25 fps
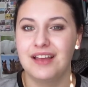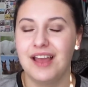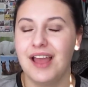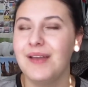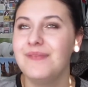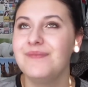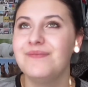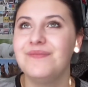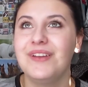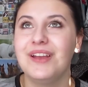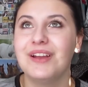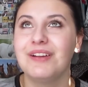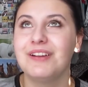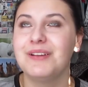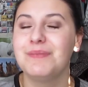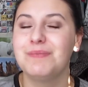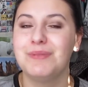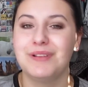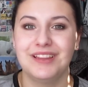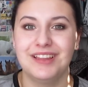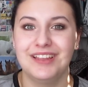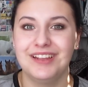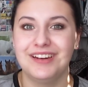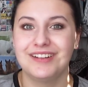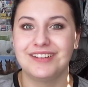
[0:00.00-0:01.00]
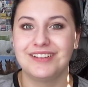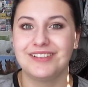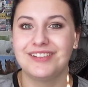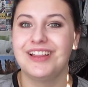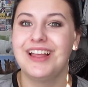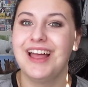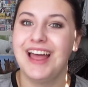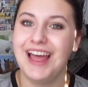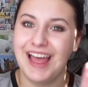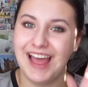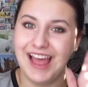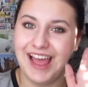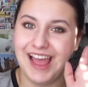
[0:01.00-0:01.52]
I'm very political.
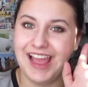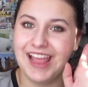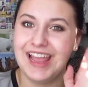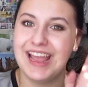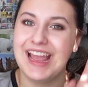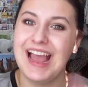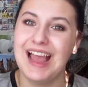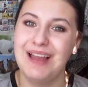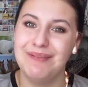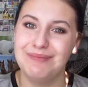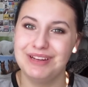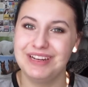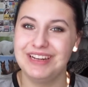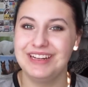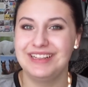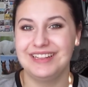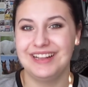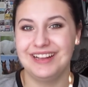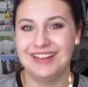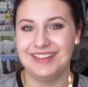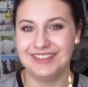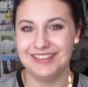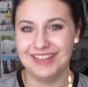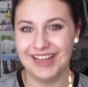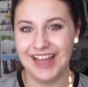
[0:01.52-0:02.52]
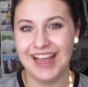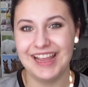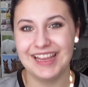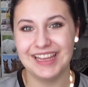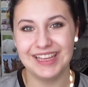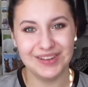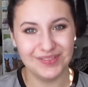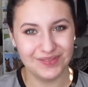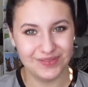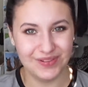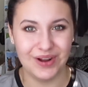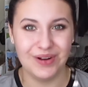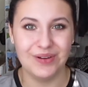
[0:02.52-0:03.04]
Hi, I'm an adult. I
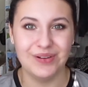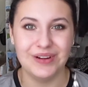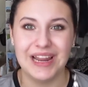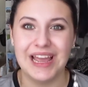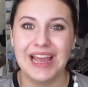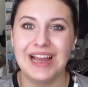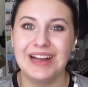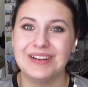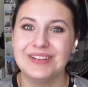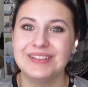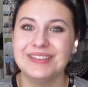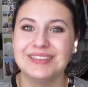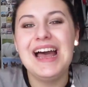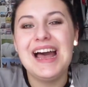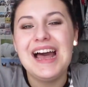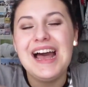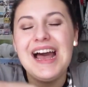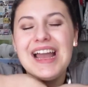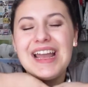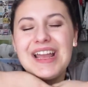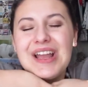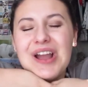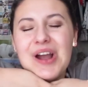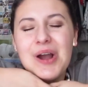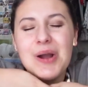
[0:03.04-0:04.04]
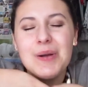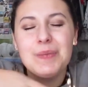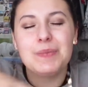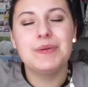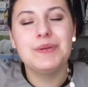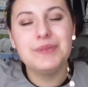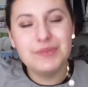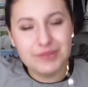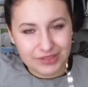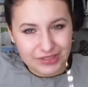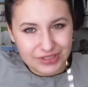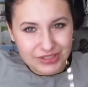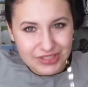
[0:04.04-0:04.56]
can vote now. I hope
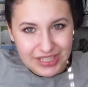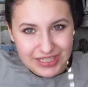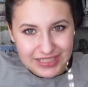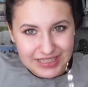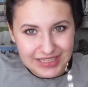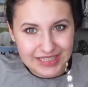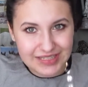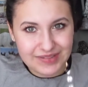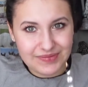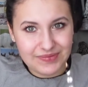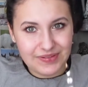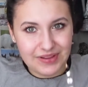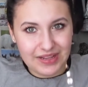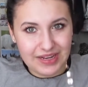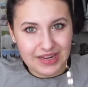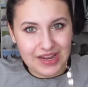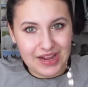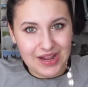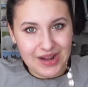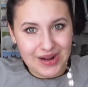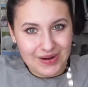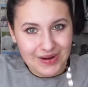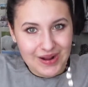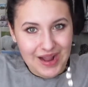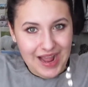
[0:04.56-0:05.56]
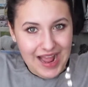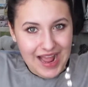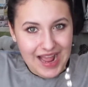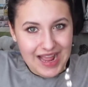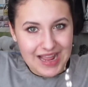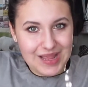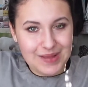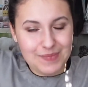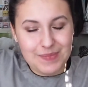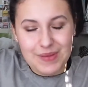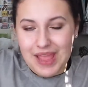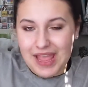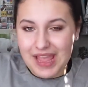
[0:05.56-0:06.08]
you enjoyed this video. I
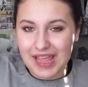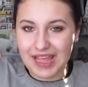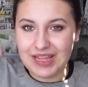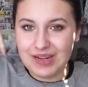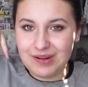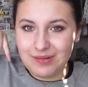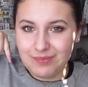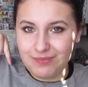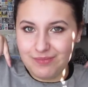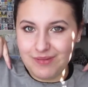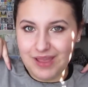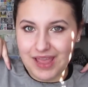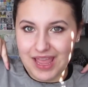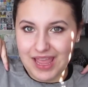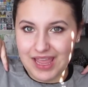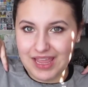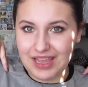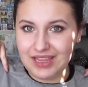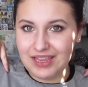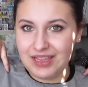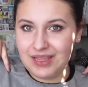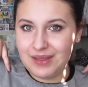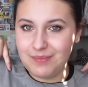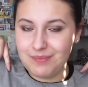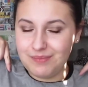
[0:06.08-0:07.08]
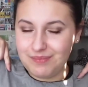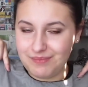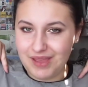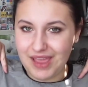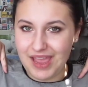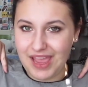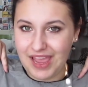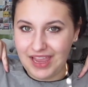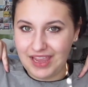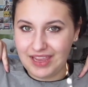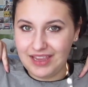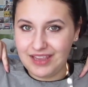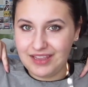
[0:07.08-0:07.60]
am Anna
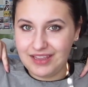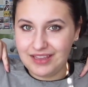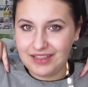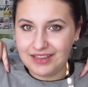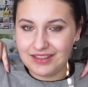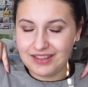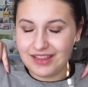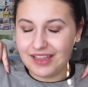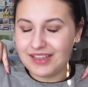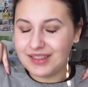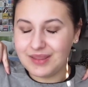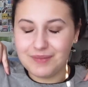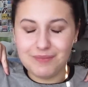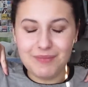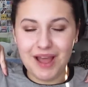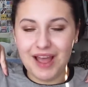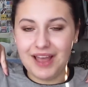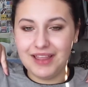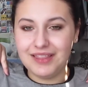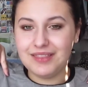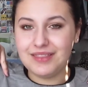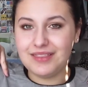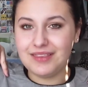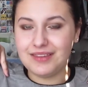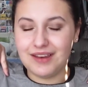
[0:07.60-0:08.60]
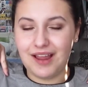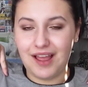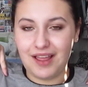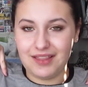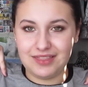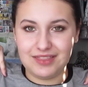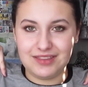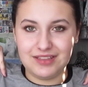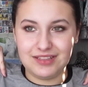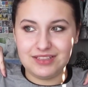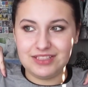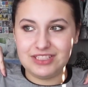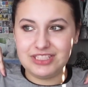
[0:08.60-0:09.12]
May, like the month, not
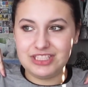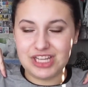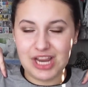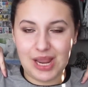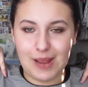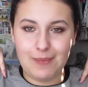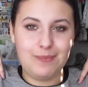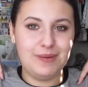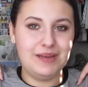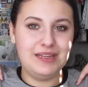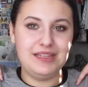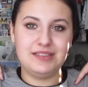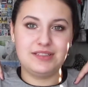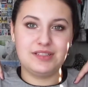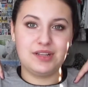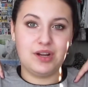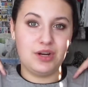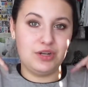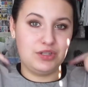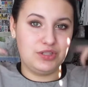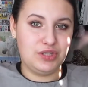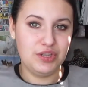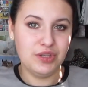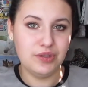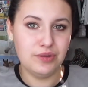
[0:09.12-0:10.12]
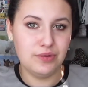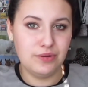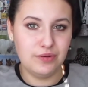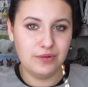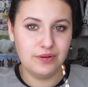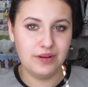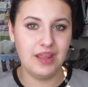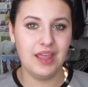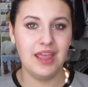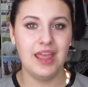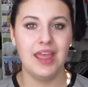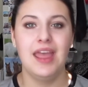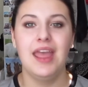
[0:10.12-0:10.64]
the Japanese
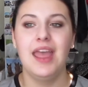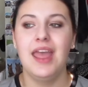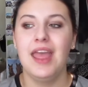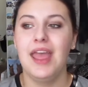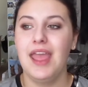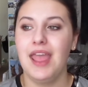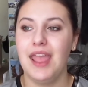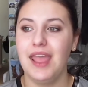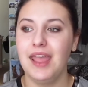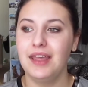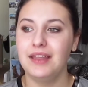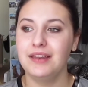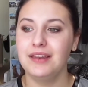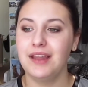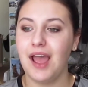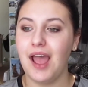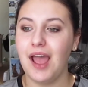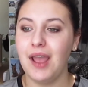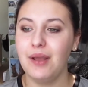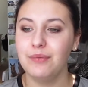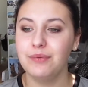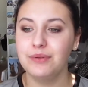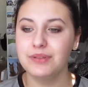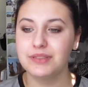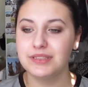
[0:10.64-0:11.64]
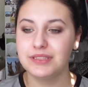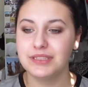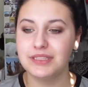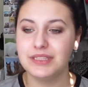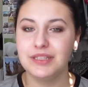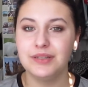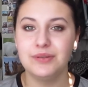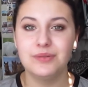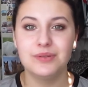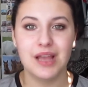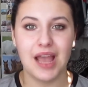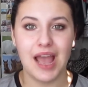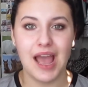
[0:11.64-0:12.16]
cartoon. And I will see
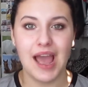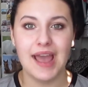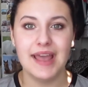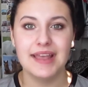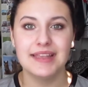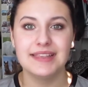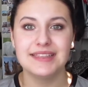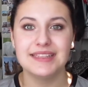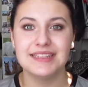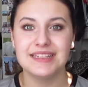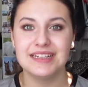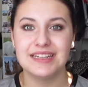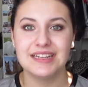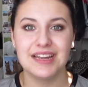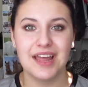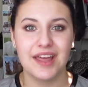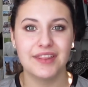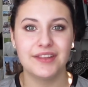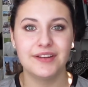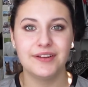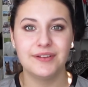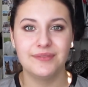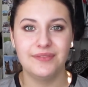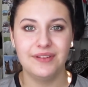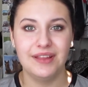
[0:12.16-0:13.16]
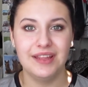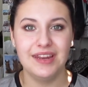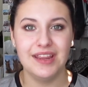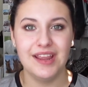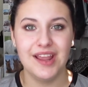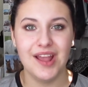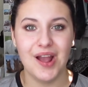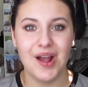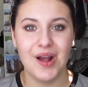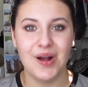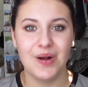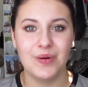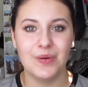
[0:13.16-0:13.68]
you guys in another
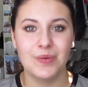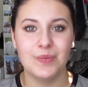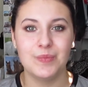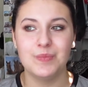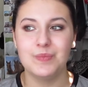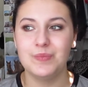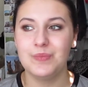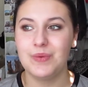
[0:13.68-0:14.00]
video.